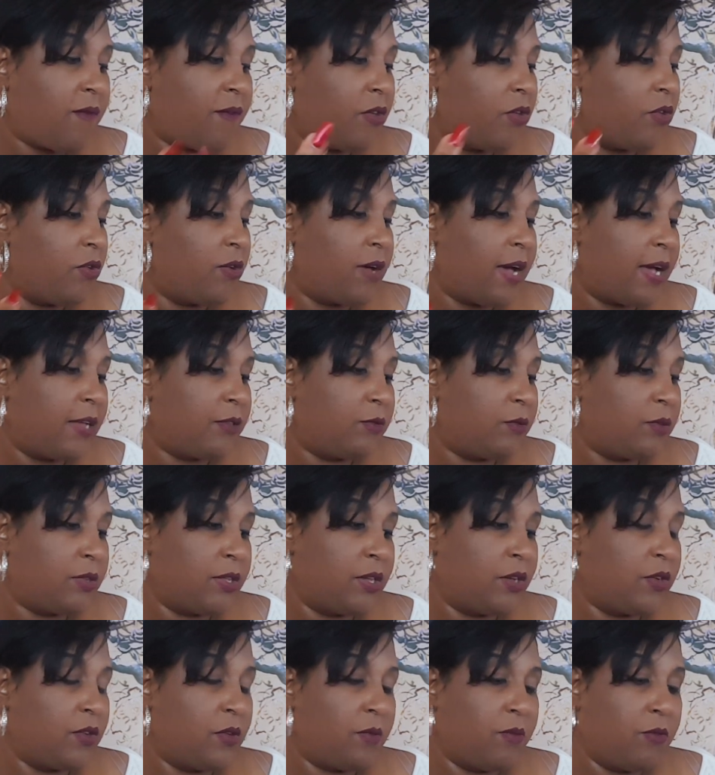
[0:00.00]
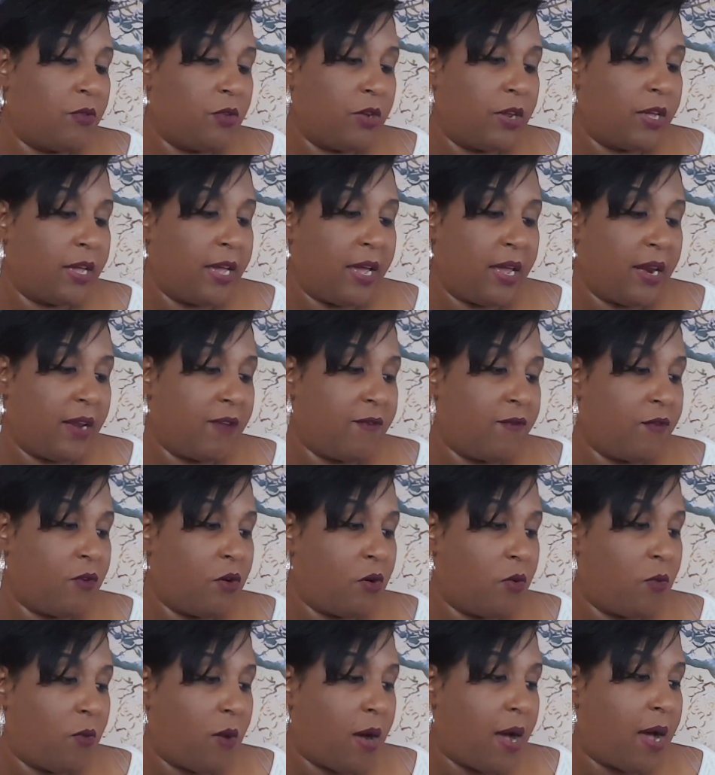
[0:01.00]
And you guys wasn't communicating
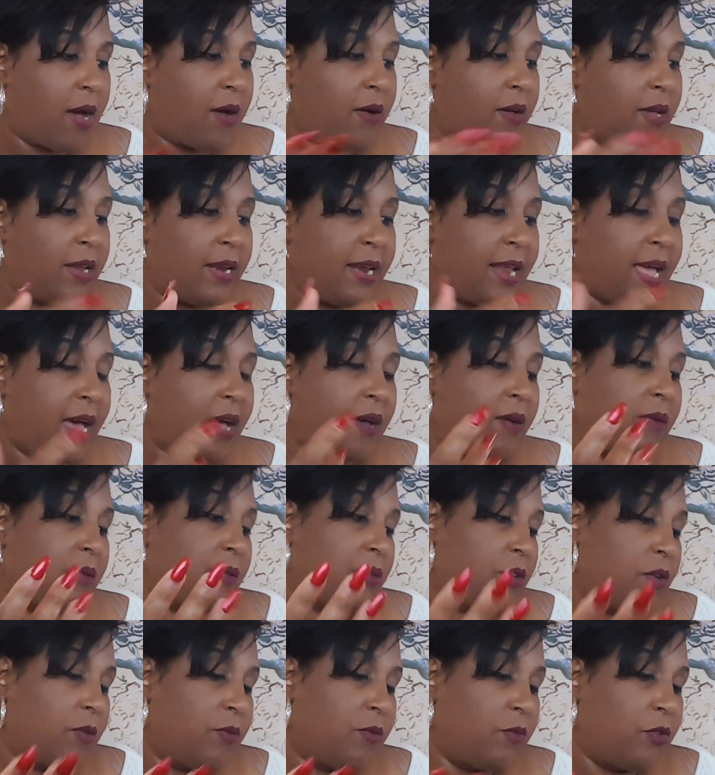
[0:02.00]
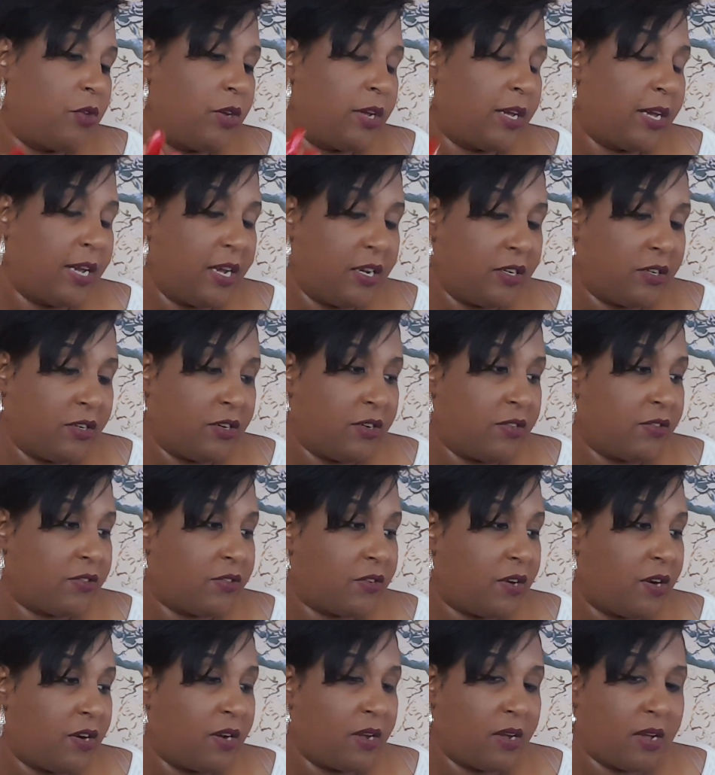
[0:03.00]
for a while. And now communication is
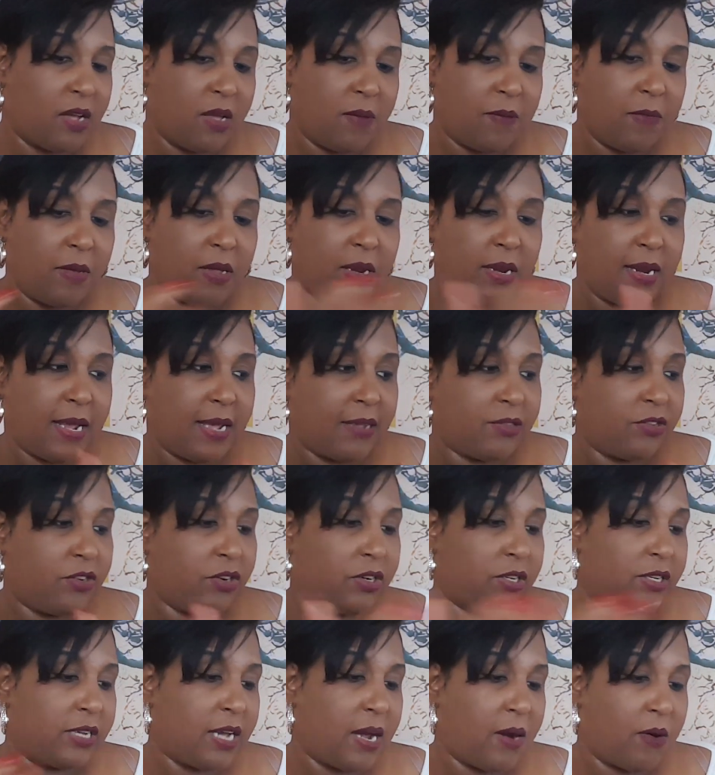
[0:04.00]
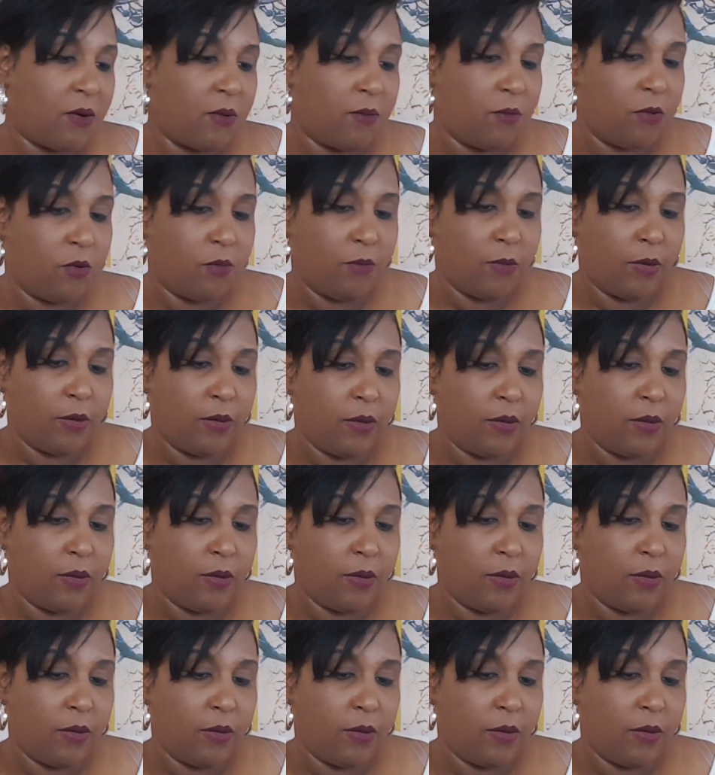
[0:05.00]
starting to come in. That's your tower moment.